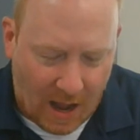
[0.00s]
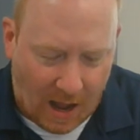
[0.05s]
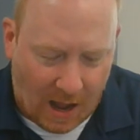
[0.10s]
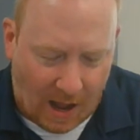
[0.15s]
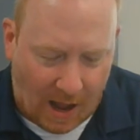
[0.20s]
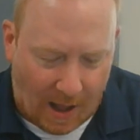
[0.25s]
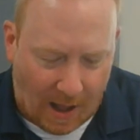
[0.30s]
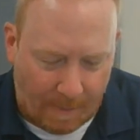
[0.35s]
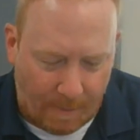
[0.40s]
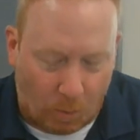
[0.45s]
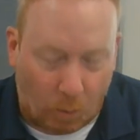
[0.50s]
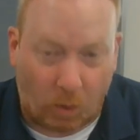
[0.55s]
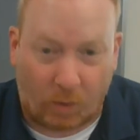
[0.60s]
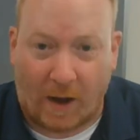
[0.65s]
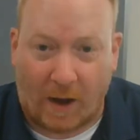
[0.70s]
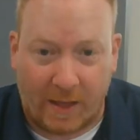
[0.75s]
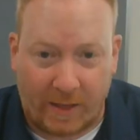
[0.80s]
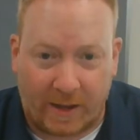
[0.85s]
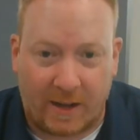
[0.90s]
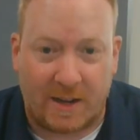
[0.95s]
We're
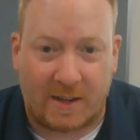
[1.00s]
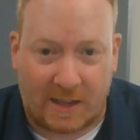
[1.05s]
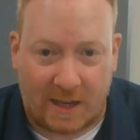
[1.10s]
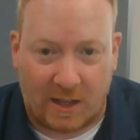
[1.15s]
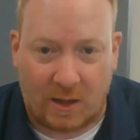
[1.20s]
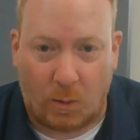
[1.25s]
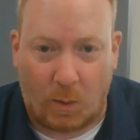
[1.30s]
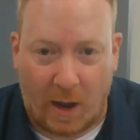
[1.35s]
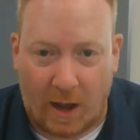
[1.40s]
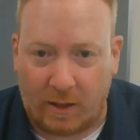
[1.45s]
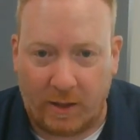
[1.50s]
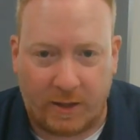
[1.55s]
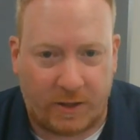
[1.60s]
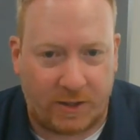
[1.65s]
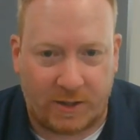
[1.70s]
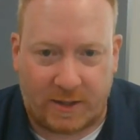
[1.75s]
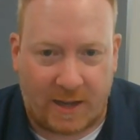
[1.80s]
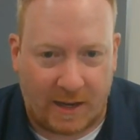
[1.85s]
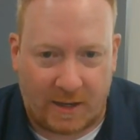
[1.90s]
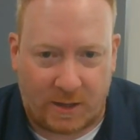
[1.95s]
finally going to see the whale. Let's
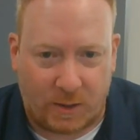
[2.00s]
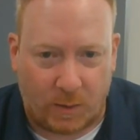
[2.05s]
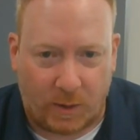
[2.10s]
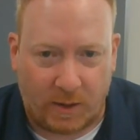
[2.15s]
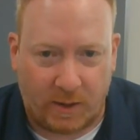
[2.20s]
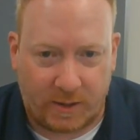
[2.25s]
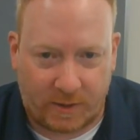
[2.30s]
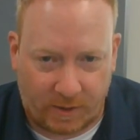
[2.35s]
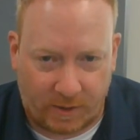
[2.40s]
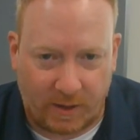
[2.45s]
just get to it.